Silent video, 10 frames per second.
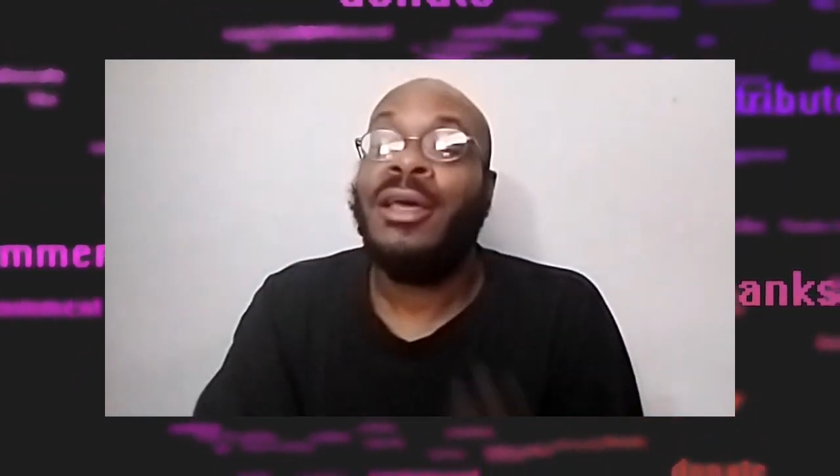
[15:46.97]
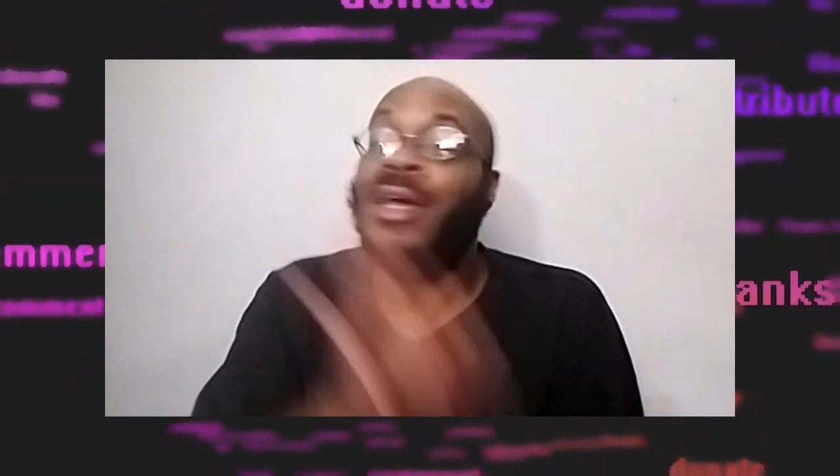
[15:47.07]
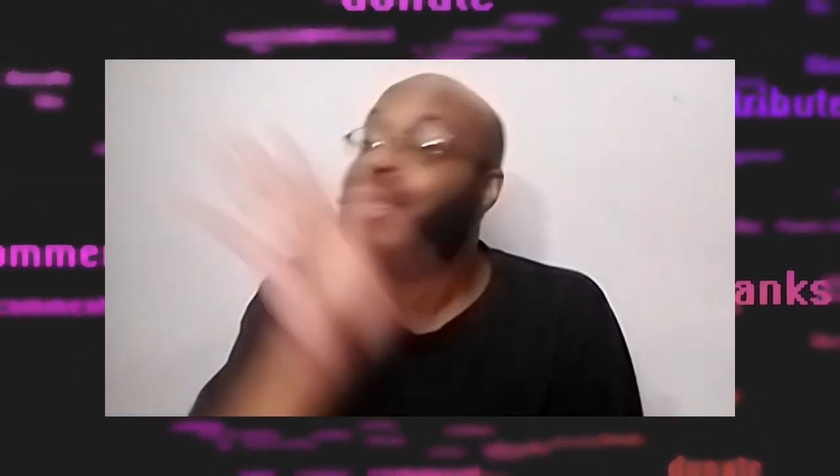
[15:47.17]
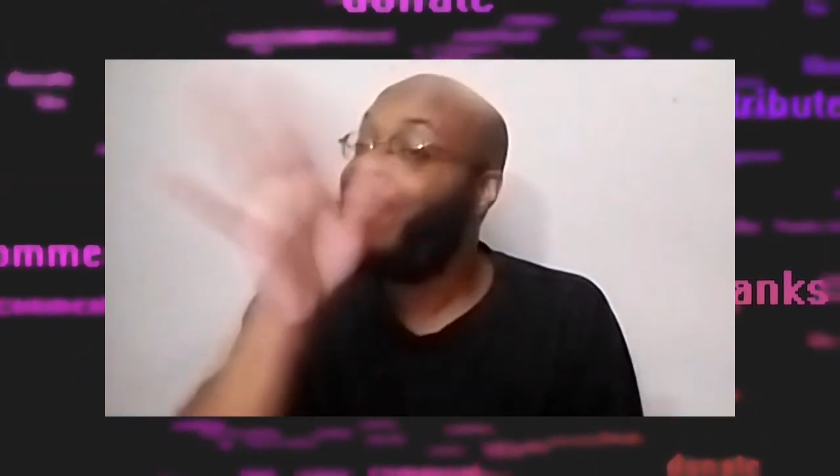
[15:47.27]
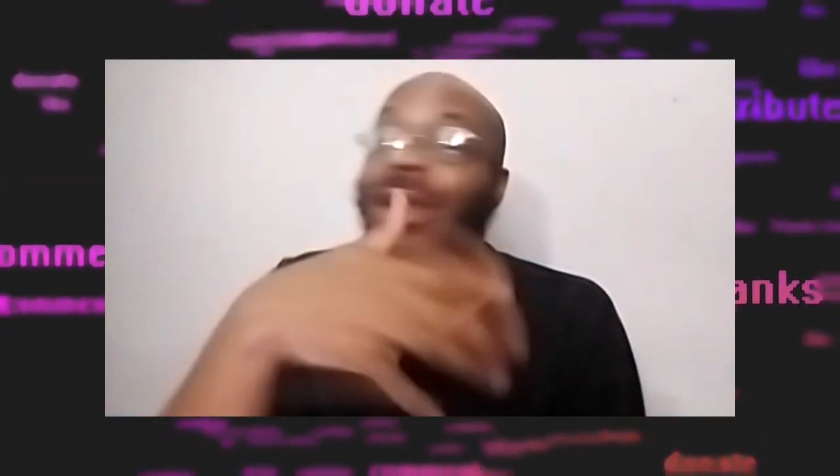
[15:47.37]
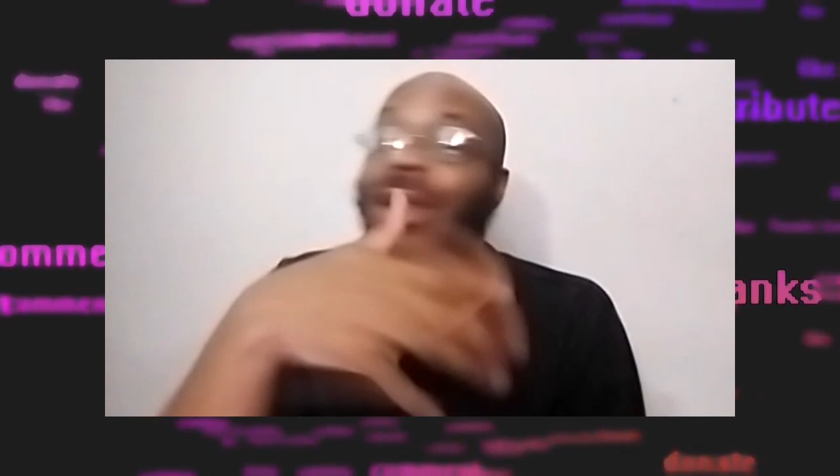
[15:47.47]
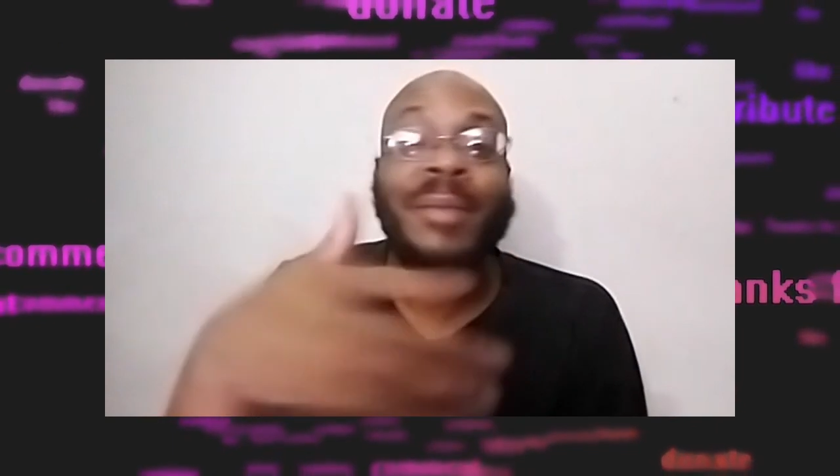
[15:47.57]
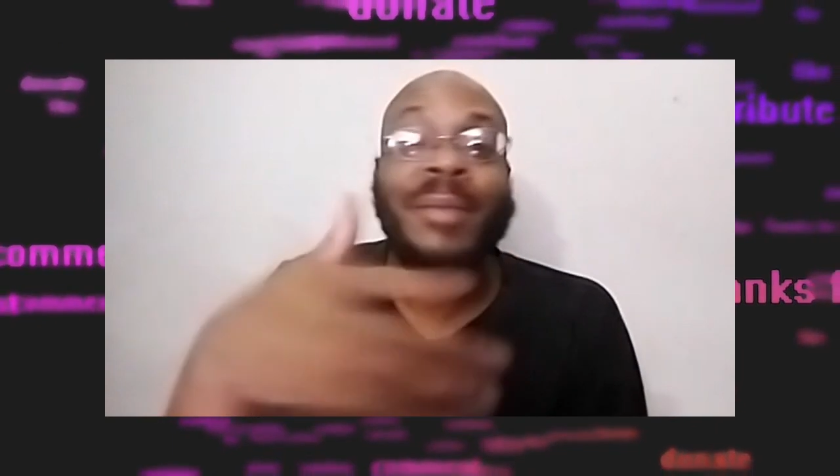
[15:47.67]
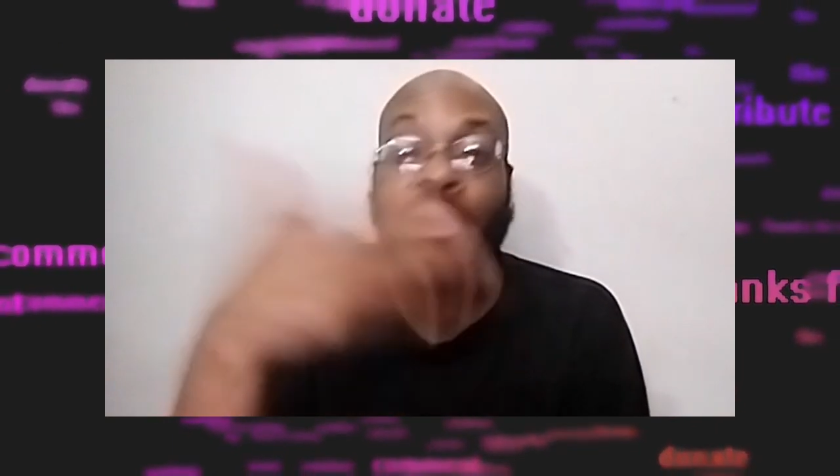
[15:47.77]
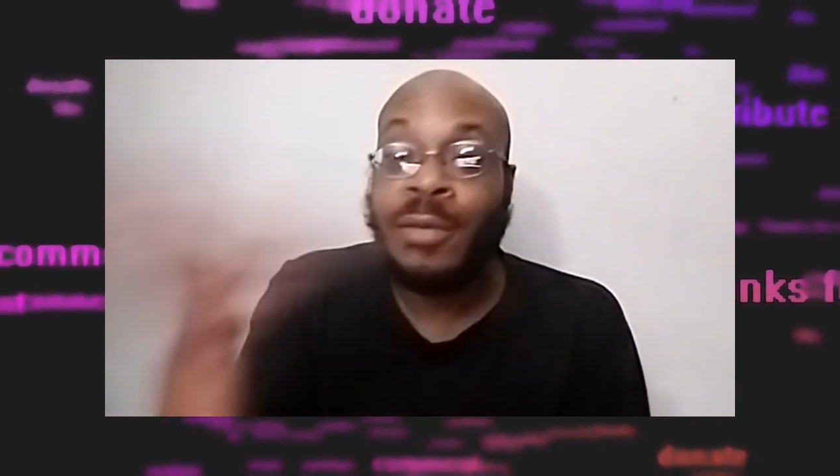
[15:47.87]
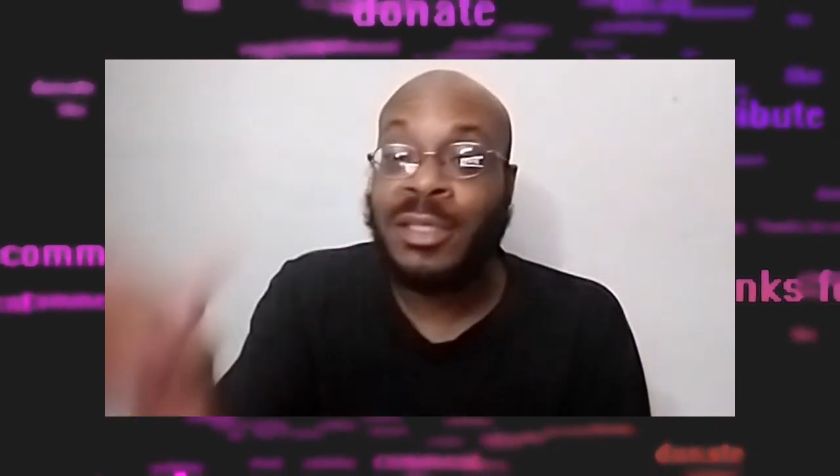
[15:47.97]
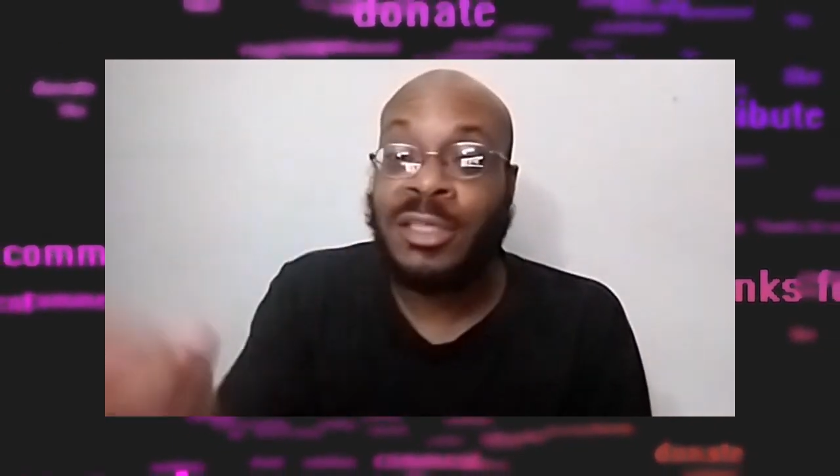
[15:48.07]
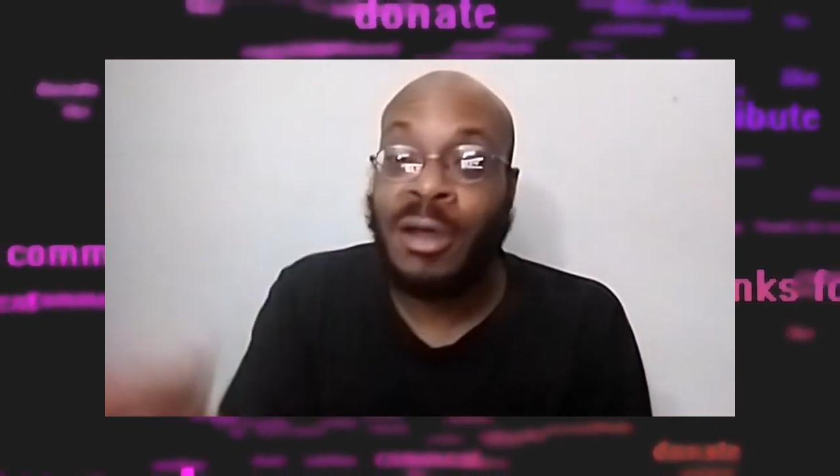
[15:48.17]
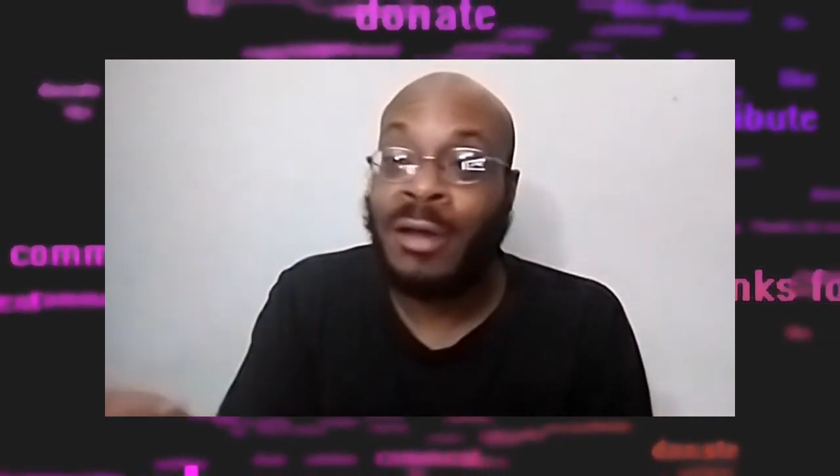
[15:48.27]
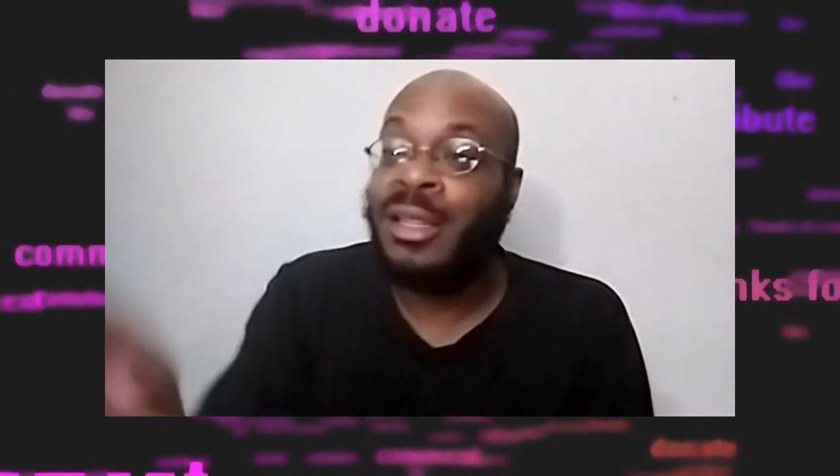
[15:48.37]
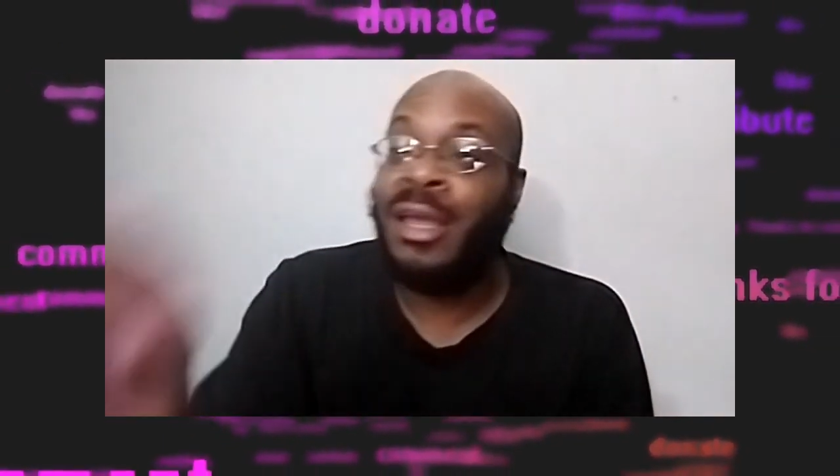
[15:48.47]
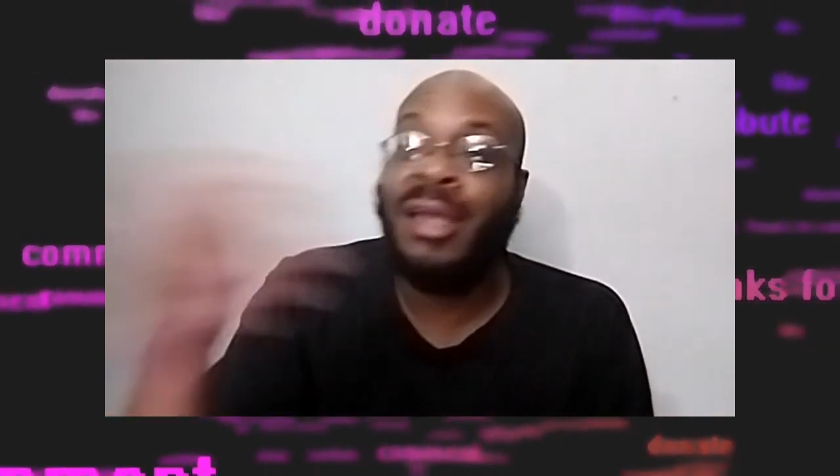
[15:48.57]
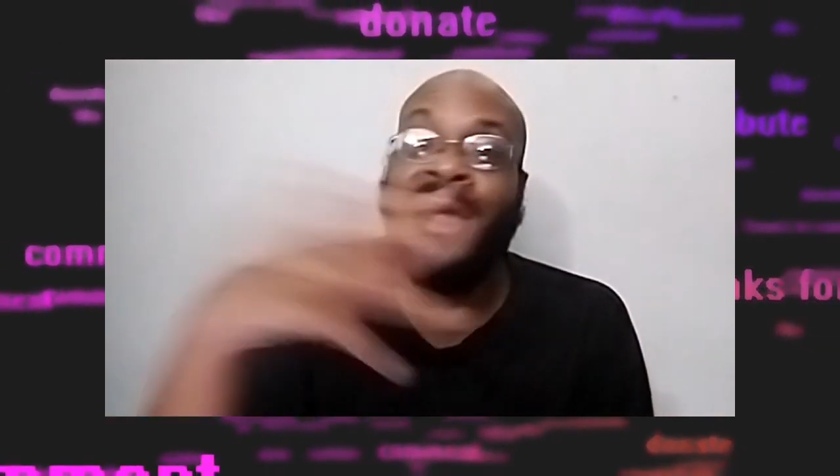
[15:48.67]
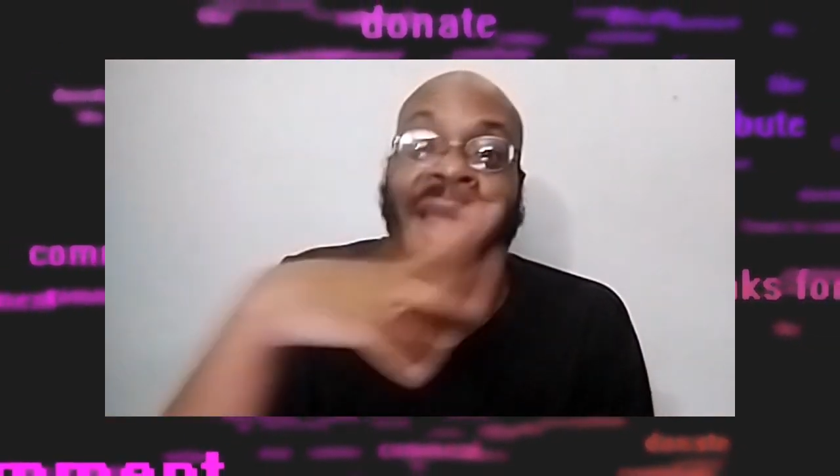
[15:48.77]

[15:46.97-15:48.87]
y'all let me know what y'all think,